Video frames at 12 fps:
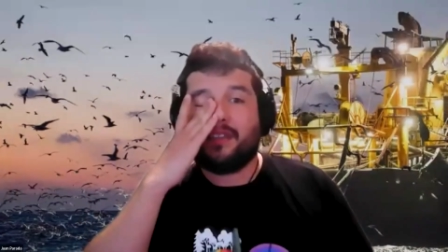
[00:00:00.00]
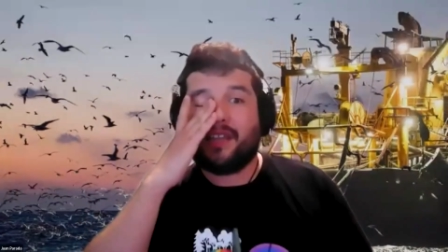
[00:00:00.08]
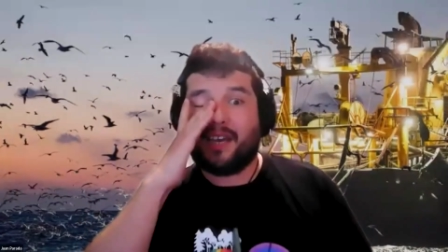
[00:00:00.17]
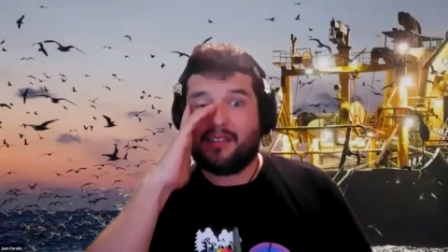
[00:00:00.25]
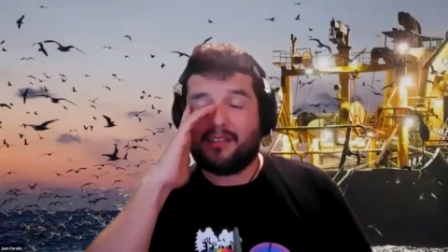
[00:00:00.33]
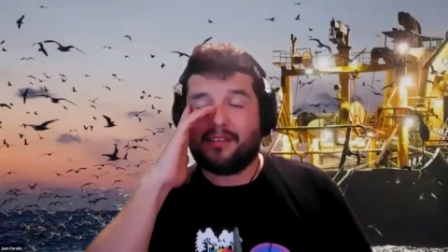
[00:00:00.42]

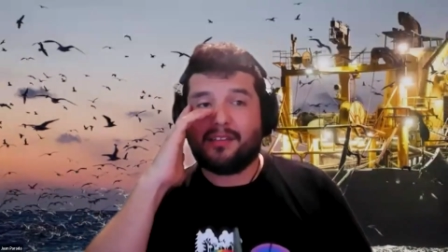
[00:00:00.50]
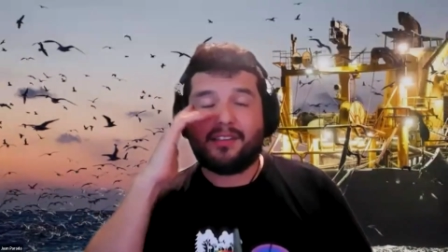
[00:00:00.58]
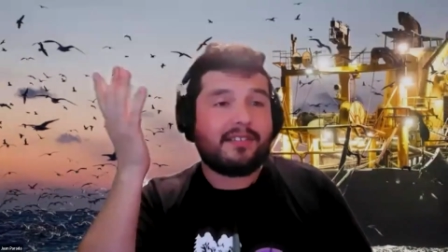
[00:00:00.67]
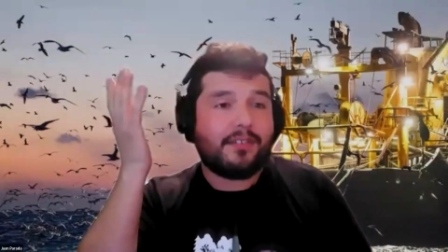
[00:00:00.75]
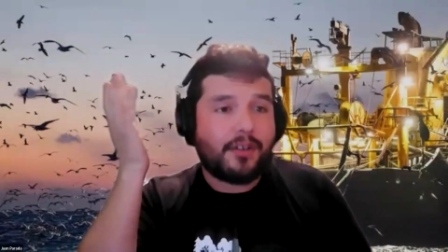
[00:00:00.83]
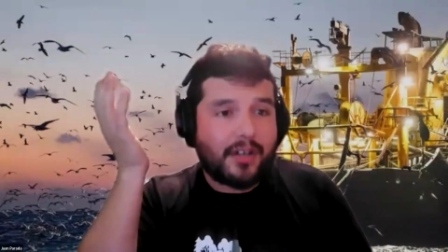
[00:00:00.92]
that
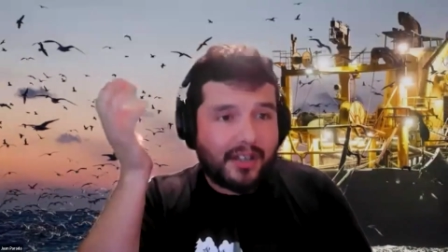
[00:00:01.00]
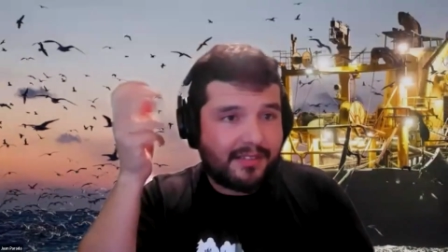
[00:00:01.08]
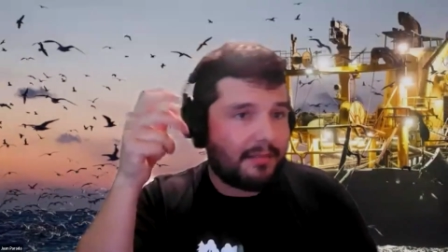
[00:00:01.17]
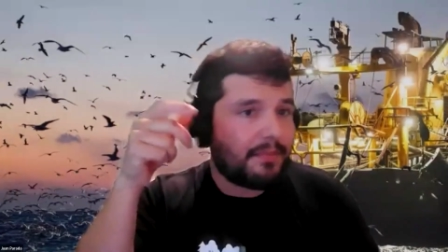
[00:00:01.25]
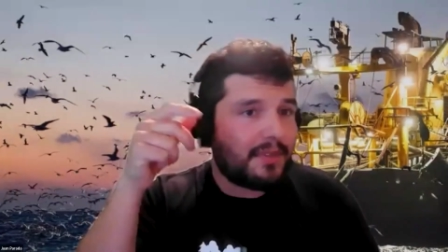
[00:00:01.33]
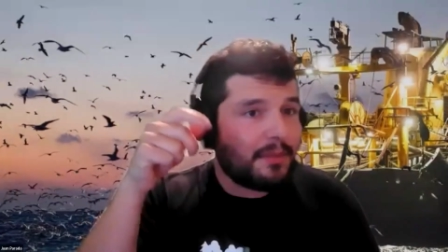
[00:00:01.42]
this is not
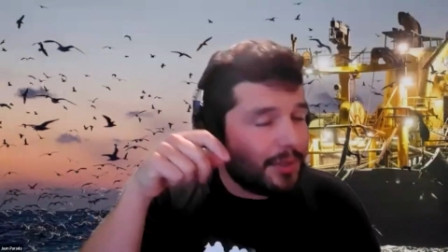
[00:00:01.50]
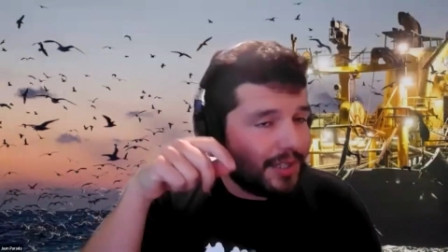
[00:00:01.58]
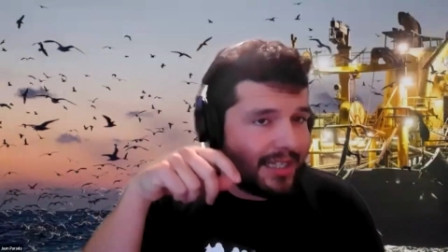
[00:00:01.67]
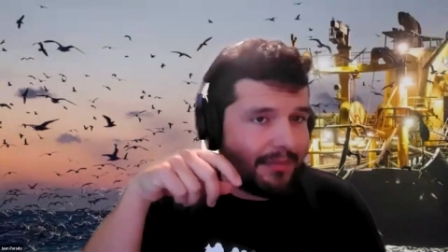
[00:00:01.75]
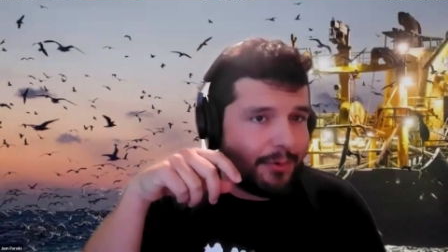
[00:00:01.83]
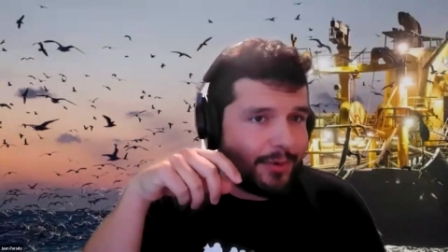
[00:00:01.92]
acceptable
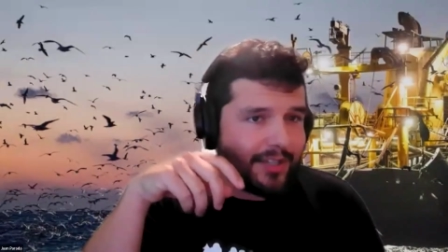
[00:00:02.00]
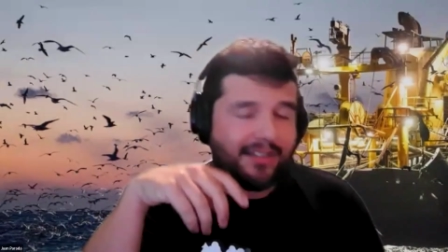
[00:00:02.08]
anymore,